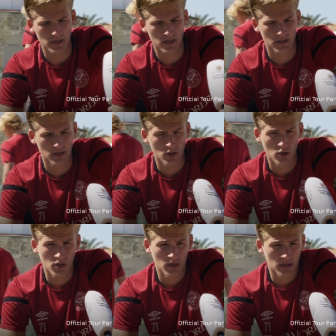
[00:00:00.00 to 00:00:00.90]
Yeah,
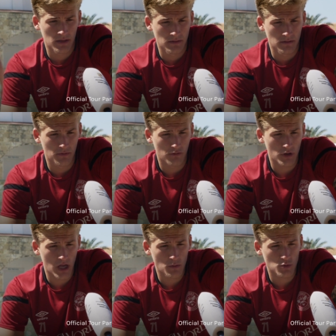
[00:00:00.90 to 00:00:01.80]
before
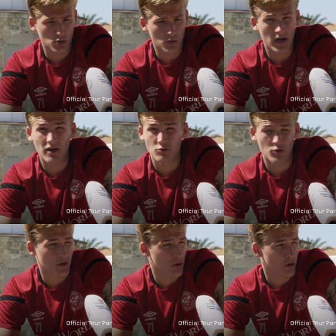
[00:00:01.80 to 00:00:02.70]
the game was quite it was
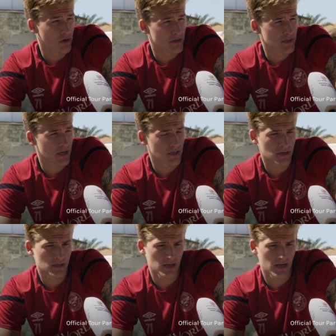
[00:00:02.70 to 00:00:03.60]
quite hot outside,
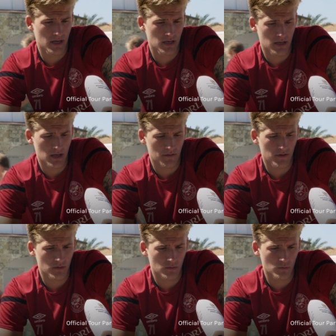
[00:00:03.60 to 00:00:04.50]
and uh, I
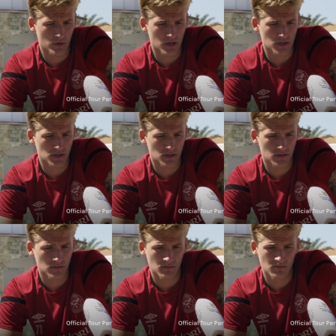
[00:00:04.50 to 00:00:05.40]
think we
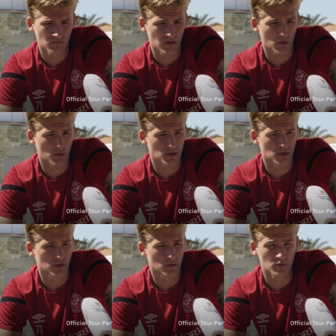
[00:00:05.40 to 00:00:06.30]
just did what we
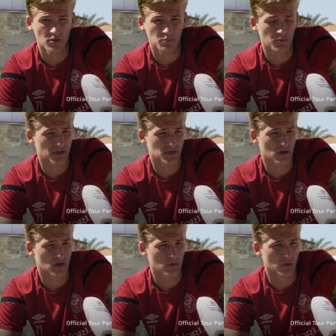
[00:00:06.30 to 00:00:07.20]
do. We press
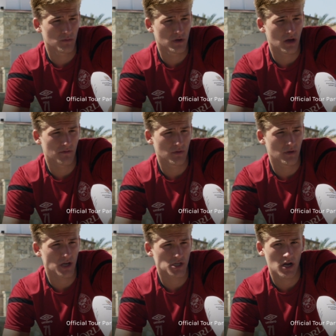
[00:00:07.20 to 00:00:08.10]
hard, and we,
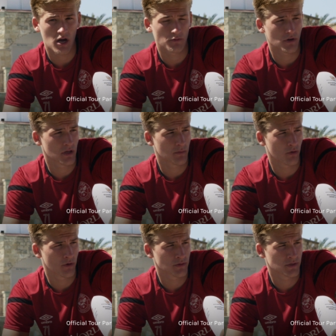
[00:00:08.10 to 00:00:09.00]
we actually outrun the
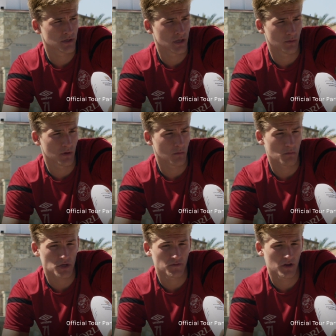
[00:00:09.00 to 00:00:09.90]
opponents, and we are
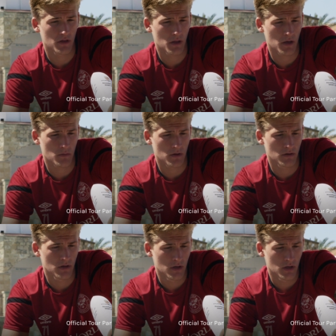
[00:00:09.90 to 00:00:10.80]
much fitter than them.
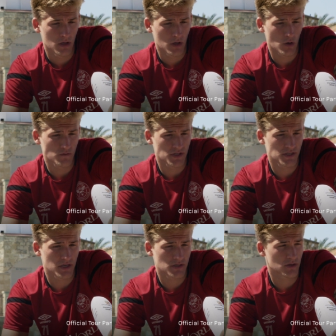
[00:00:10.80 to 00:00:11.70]
And obviously,
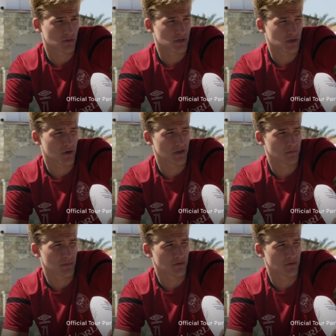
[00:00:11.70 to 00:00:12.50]
six 0 was quite